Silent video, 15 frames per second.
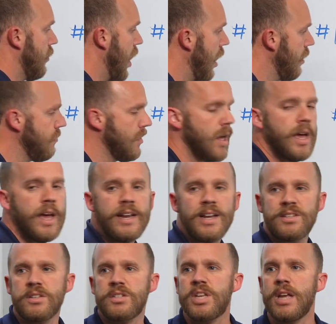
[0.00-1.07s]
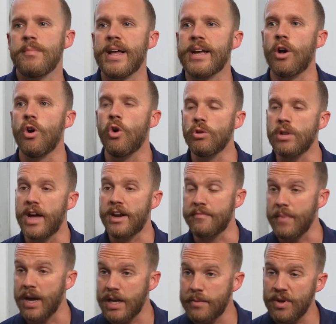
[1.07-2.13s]
Okay? Doesn't seem like a whole lot of
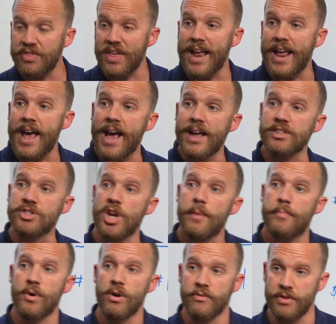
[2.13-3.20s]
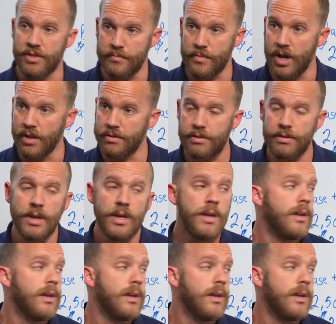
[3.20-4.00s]
money, but that adds up over the month.